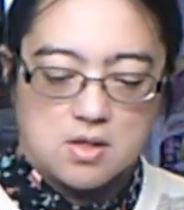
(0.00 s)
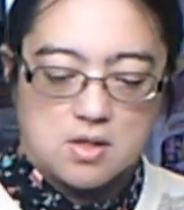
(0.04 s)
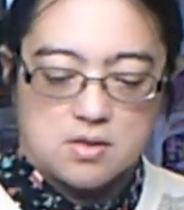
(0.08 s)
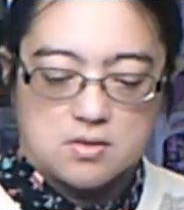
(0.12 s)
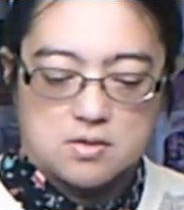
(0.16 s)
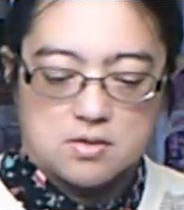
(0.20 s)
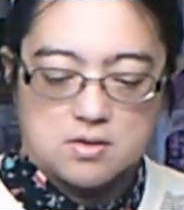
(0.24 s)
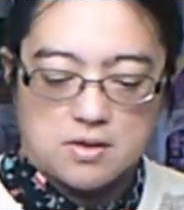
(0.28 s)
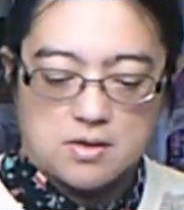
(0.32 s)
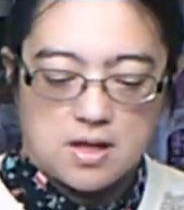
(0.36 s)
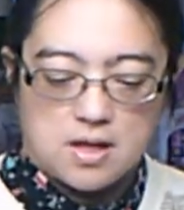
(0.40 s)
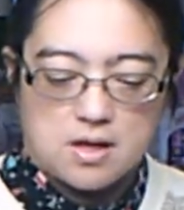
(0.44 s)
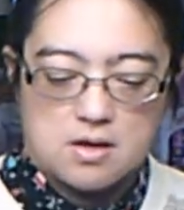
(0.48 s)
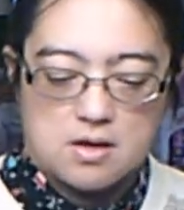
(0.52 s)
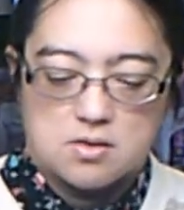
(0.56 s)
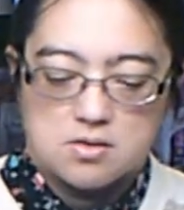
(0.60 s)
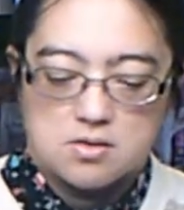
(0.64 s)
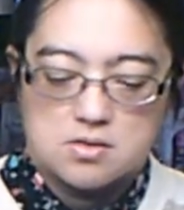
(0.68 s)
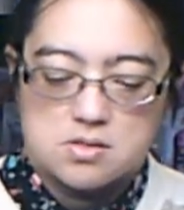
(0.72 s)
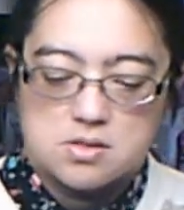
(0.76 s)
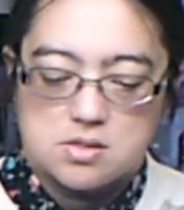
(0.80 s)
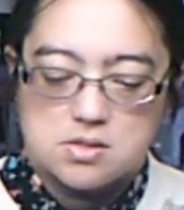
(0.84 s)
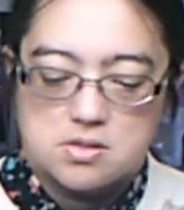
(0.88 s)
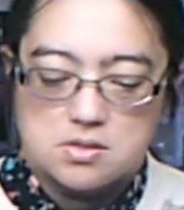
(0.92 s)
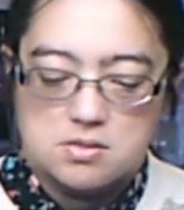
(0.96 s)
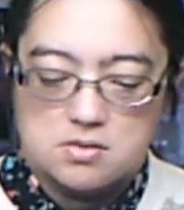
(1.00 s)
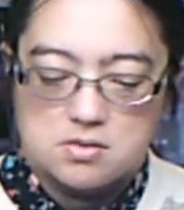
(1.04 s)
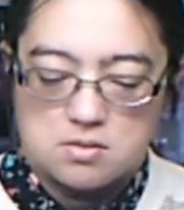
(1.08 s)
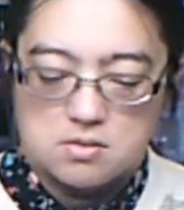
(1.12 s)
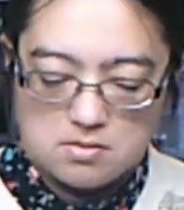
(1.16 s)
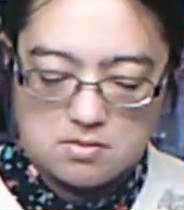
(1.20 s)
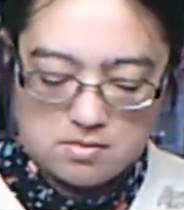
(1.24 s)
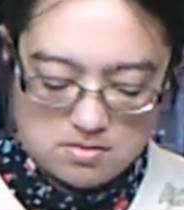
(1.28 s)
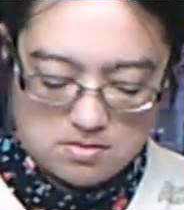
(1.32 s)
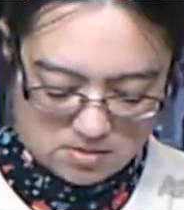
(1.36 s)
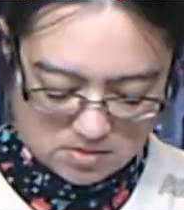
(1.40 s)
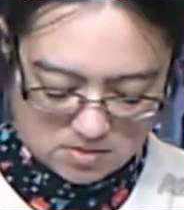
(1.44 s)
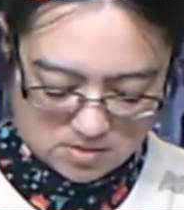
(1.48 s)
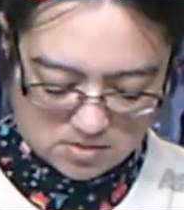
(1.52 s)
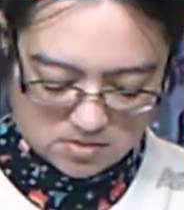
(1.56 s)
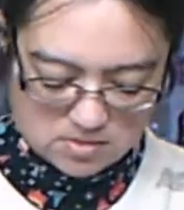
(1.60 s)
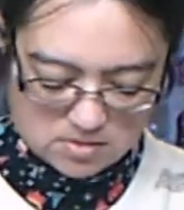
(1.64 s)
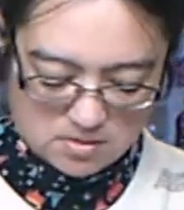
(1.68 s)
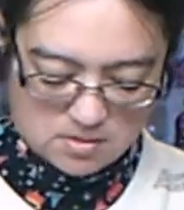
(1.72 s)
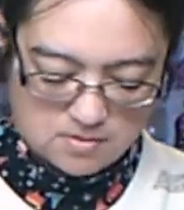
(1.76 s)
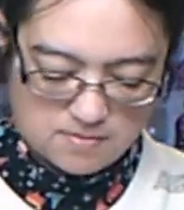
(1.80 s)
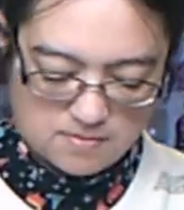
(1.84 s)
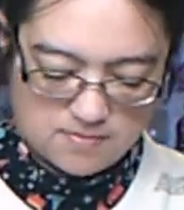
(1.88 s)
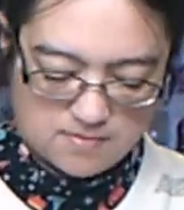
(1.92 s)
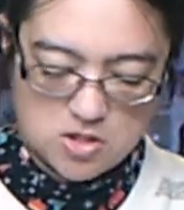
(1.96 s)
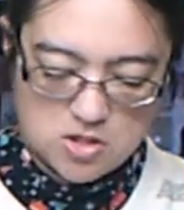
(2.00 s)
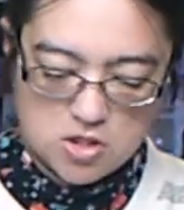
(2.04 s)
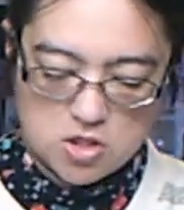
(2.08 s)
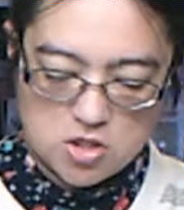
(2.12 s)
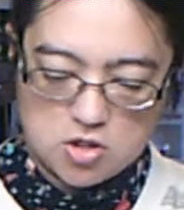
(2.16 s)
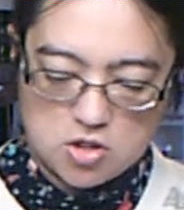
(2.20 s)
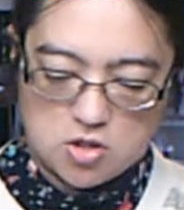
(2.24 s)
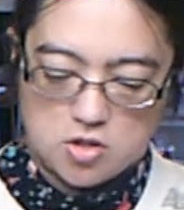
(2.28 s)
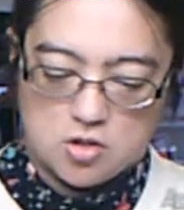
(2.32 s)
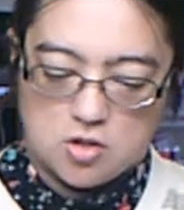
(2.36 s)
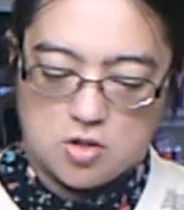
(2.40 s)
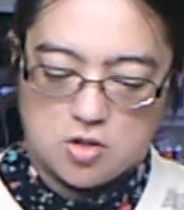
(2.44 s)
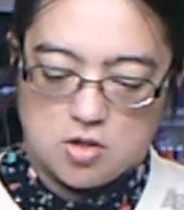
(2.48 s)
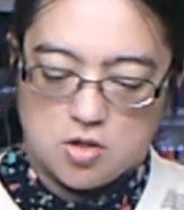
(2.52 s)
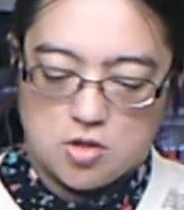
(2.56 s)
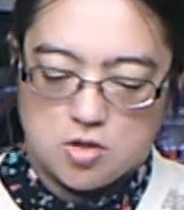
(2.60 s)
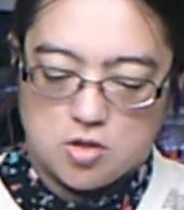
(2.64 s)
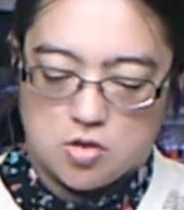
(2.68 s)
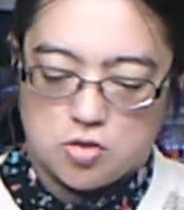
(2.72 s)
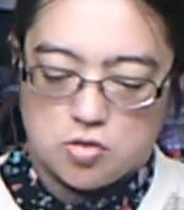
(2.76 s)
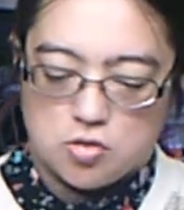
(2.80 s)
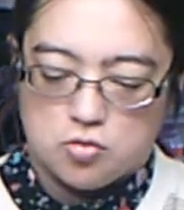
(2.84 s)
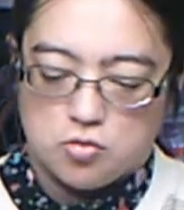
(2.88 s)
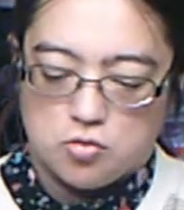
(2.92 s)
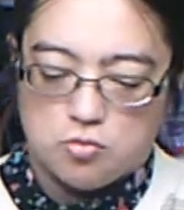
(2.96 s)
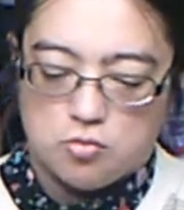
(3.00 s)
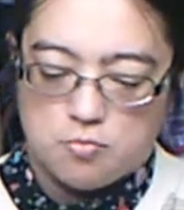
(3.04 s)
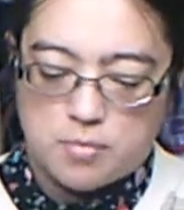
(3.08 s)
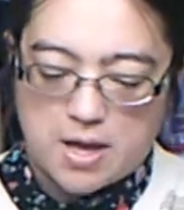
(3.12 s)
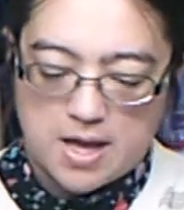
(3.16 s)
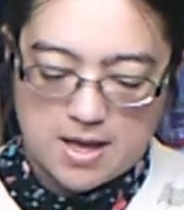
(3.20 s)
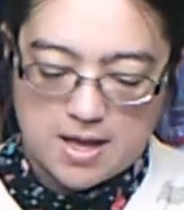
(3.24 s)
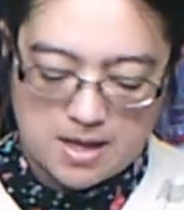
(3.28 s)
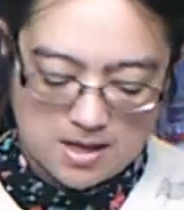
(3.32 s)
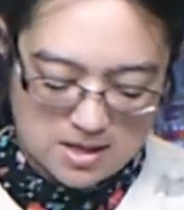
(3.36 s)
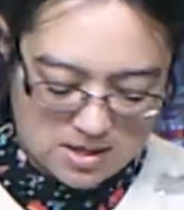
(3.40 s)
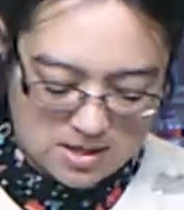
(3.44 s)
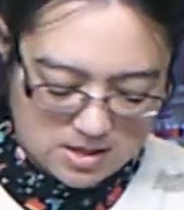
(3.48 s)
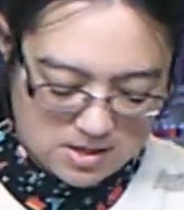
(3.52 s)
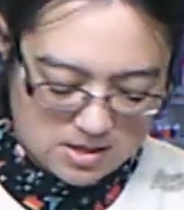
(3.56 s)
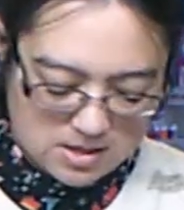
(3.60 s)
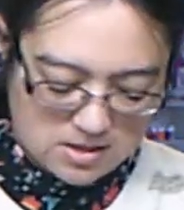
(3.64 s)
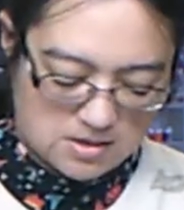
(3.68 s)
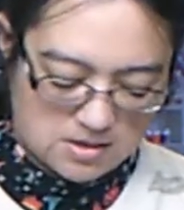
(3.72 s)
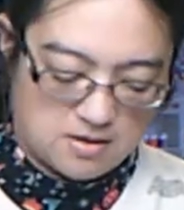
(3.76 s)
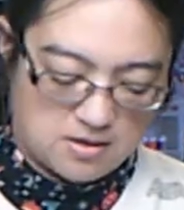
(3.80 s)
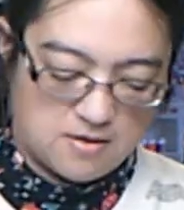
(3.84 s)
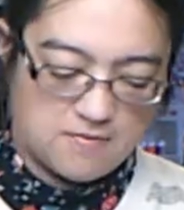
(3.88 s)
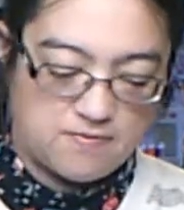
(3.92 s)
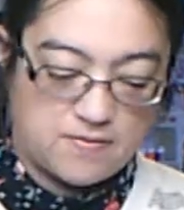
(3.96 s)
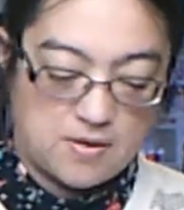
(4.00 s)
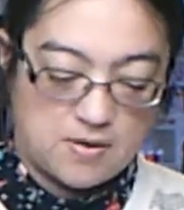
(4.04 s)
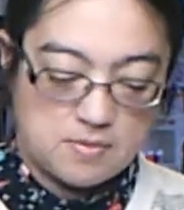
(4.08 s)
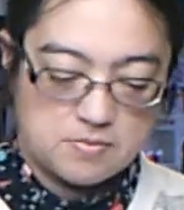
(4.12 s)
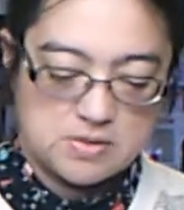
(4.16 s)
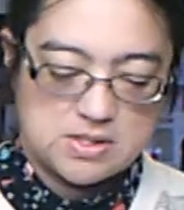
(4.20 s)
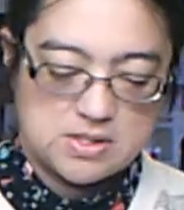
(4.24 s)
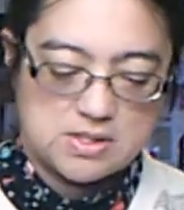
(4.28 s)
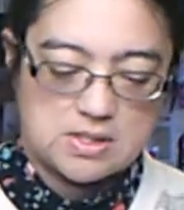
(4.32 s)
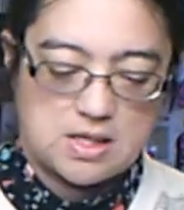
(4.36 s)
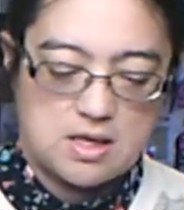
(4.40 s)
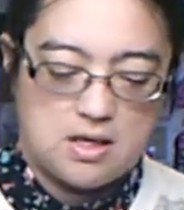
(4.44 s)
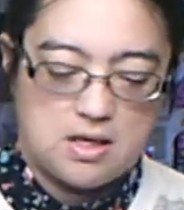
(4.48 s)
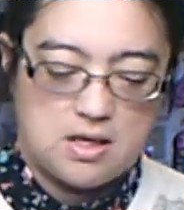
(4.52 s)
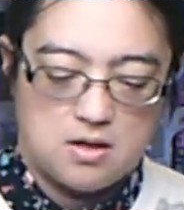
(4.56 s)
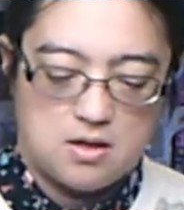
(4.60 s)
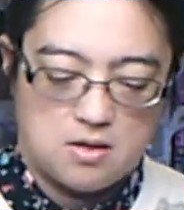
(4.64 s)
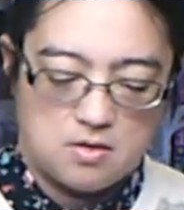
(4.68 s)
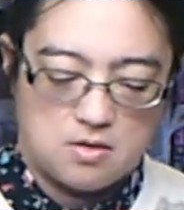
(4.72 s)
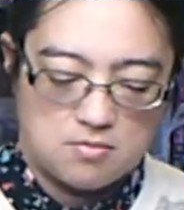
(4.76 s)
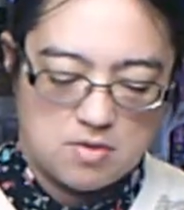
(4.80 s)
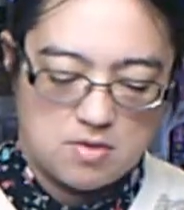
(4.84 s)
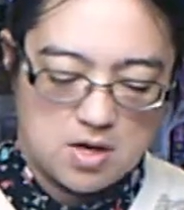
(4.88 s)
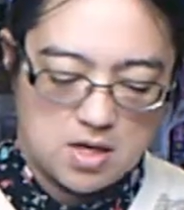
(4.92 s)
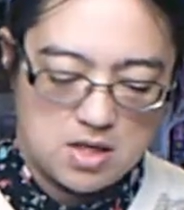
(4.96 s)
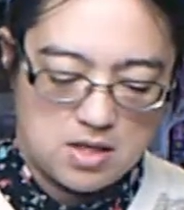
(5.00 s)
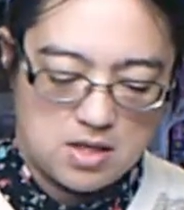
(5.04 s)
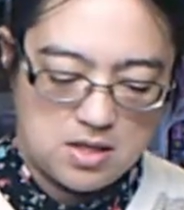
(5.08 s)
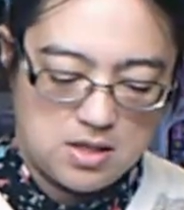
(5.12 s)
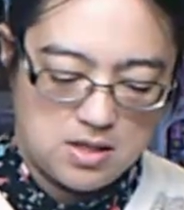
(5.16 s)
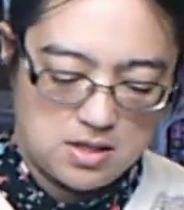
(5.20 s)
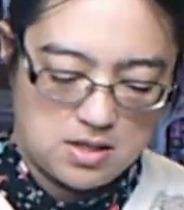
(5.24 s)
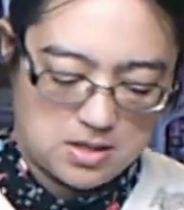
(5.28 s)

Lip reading: The layers of the ube, if I'm saying it right.